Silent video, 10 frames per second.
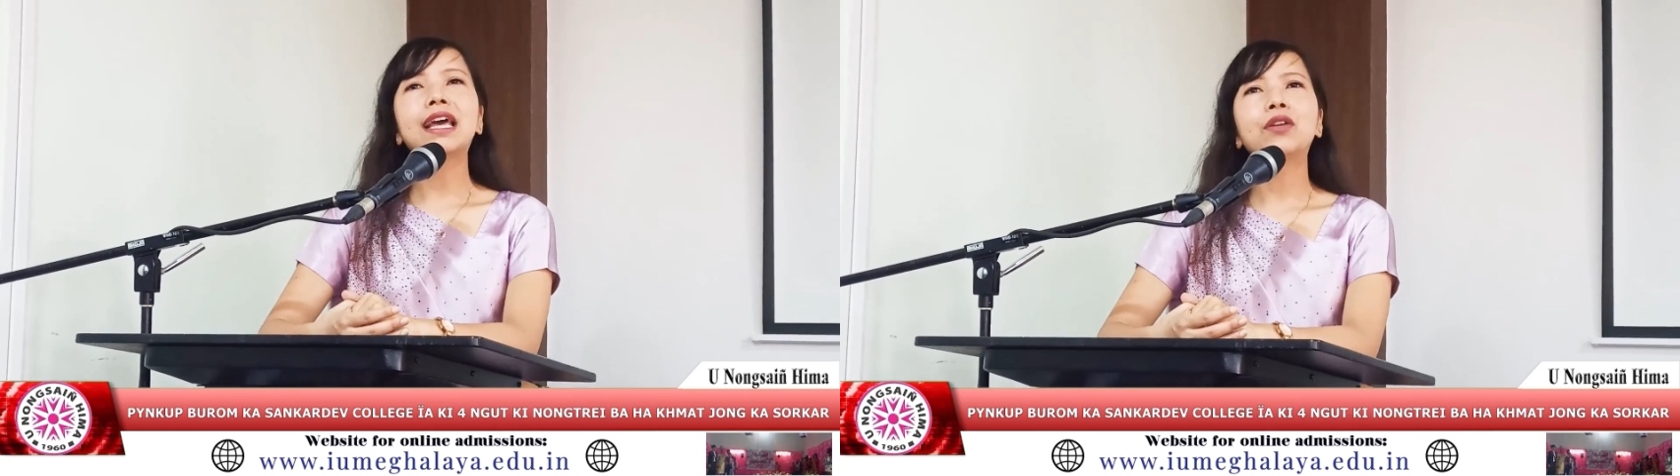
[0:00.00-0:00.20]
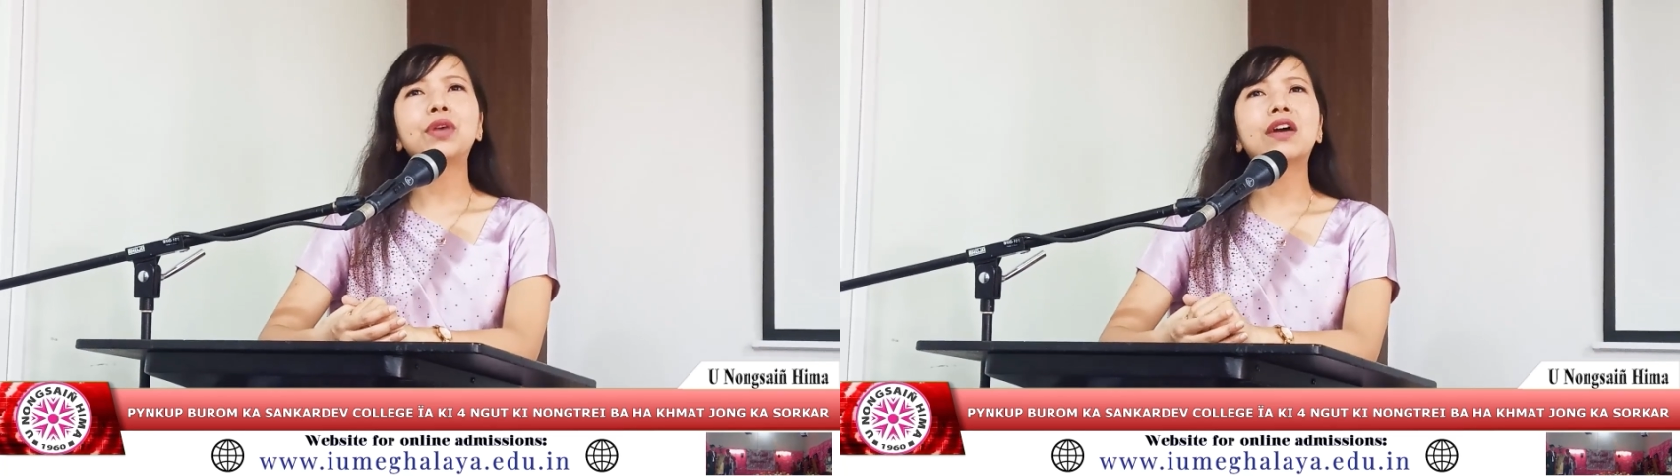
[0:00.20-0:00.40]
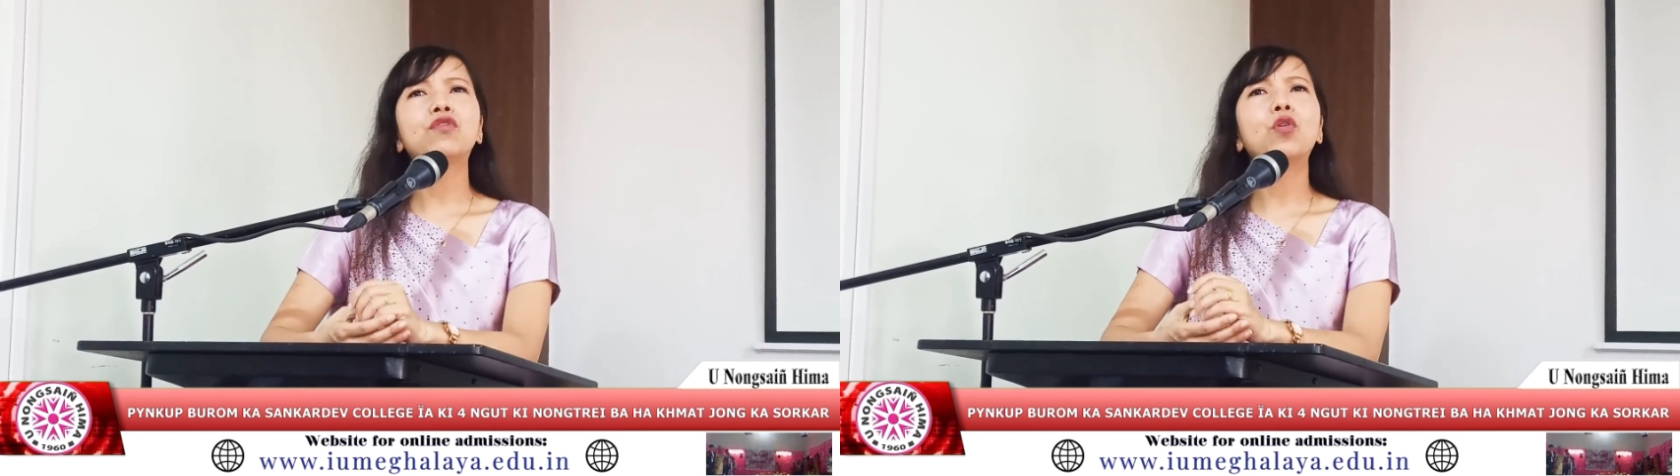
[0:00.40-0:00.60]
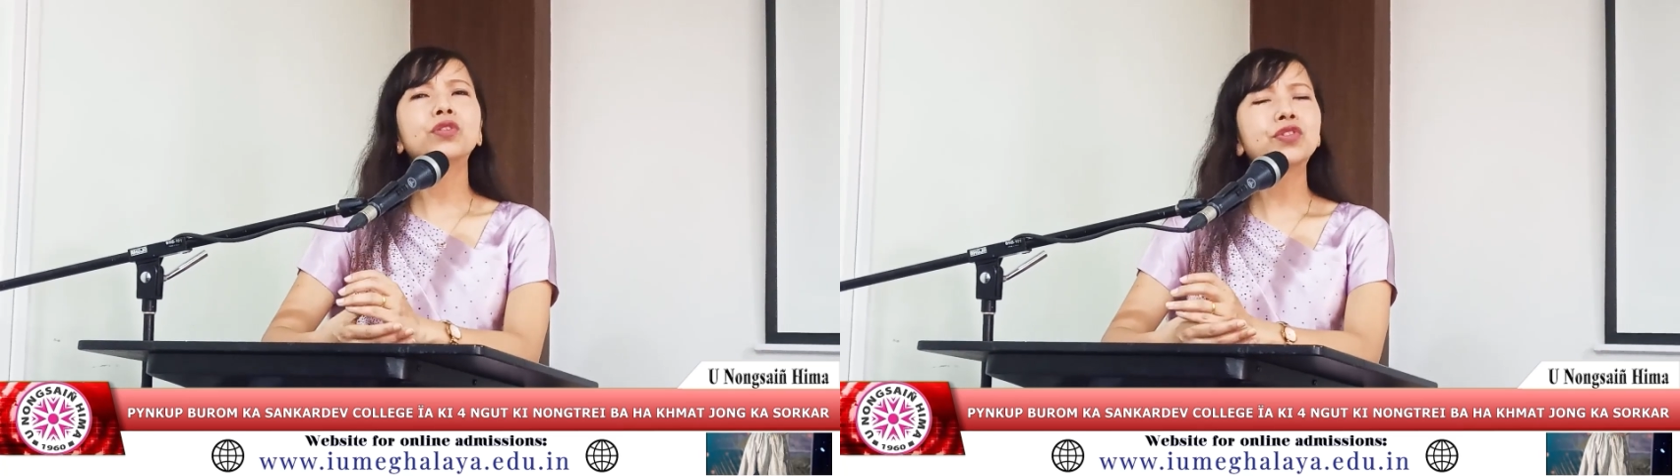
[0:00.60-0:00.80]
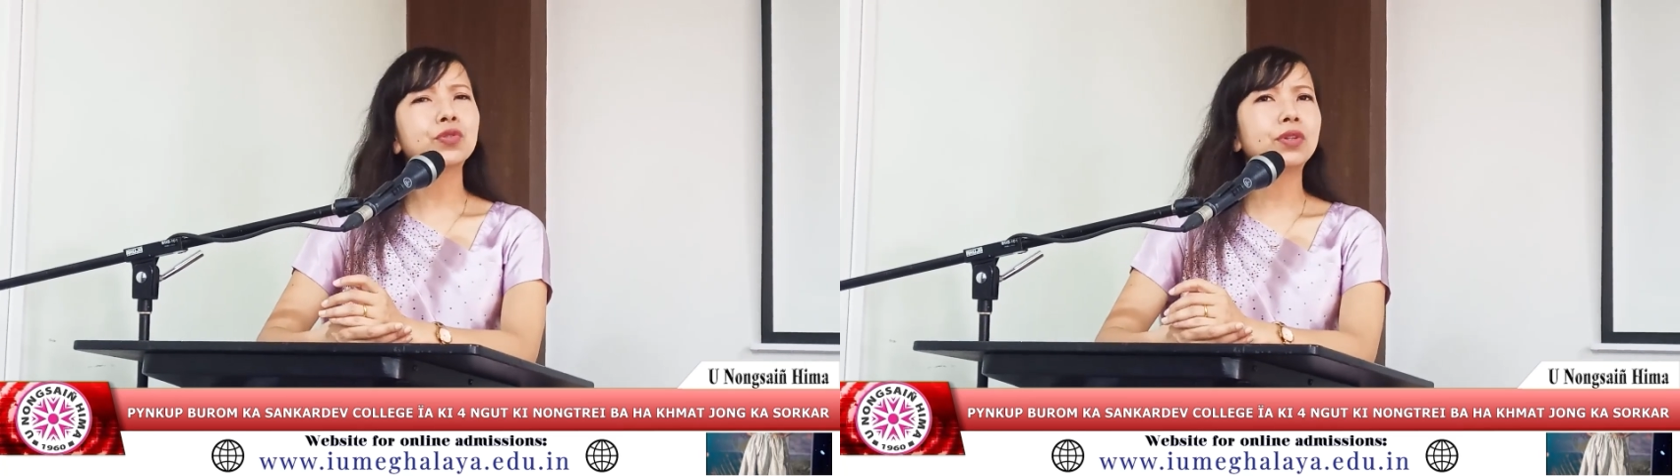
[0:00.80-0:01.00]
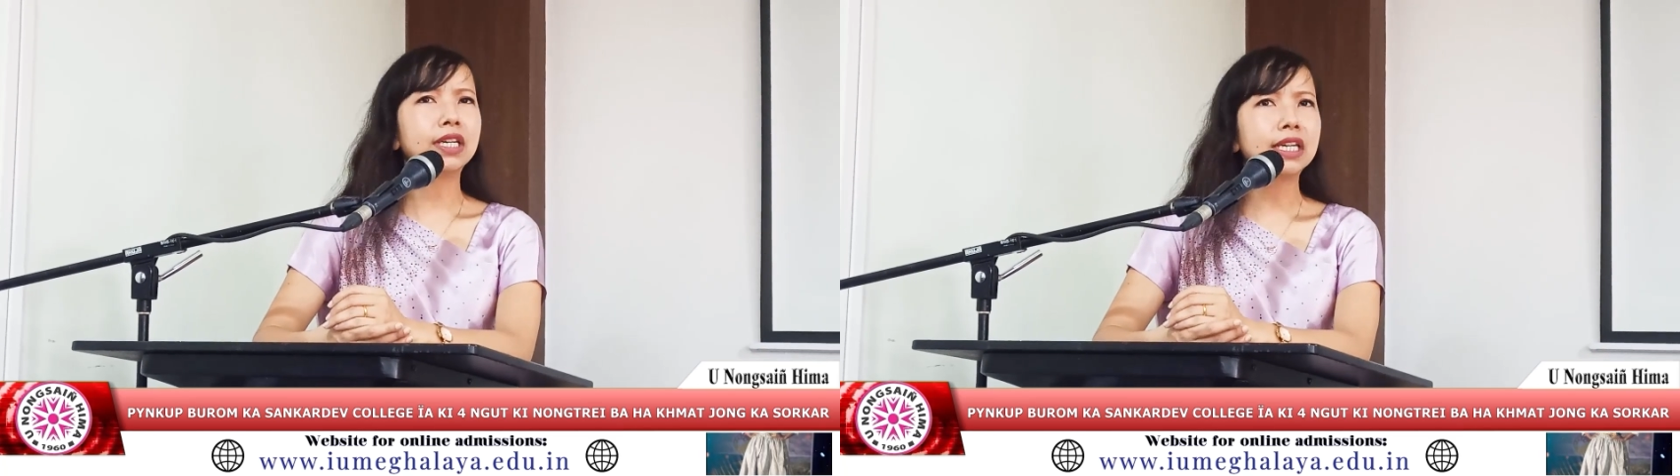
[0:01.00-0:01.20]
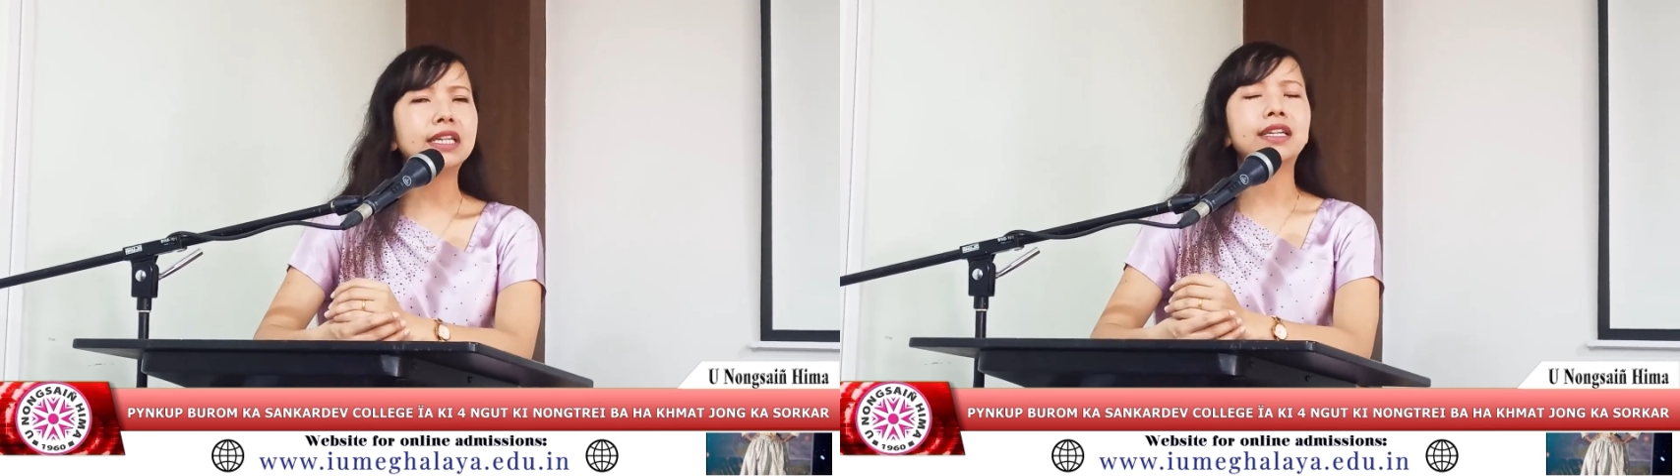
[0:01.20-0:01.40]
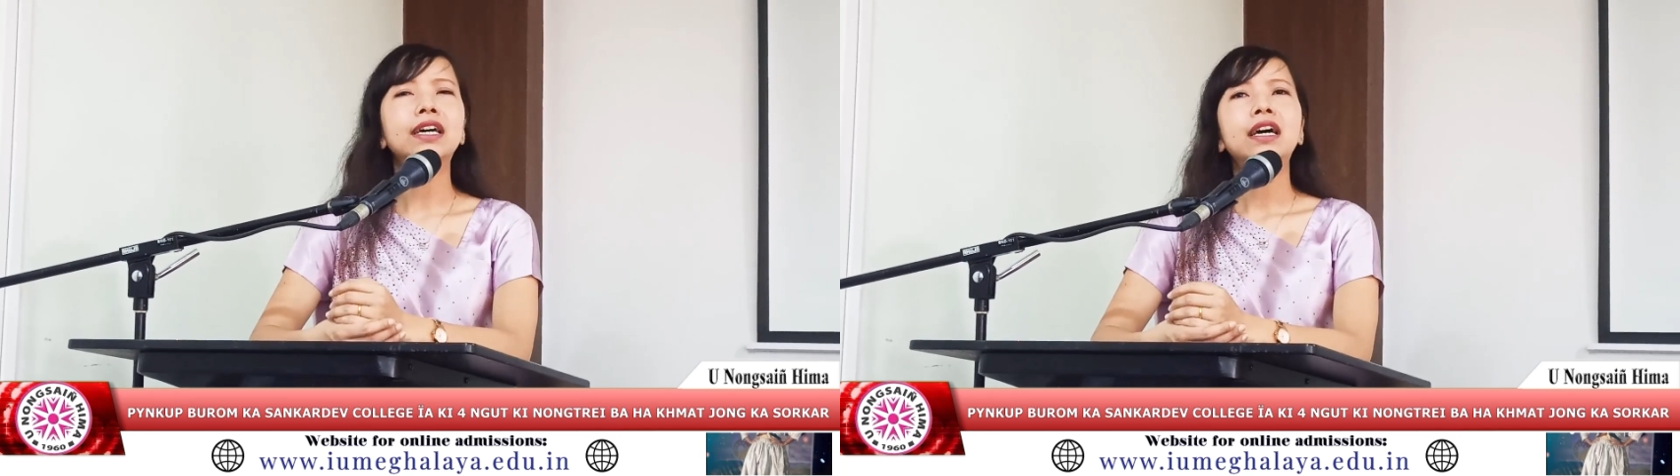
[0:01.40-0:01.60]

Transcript: and we have also heard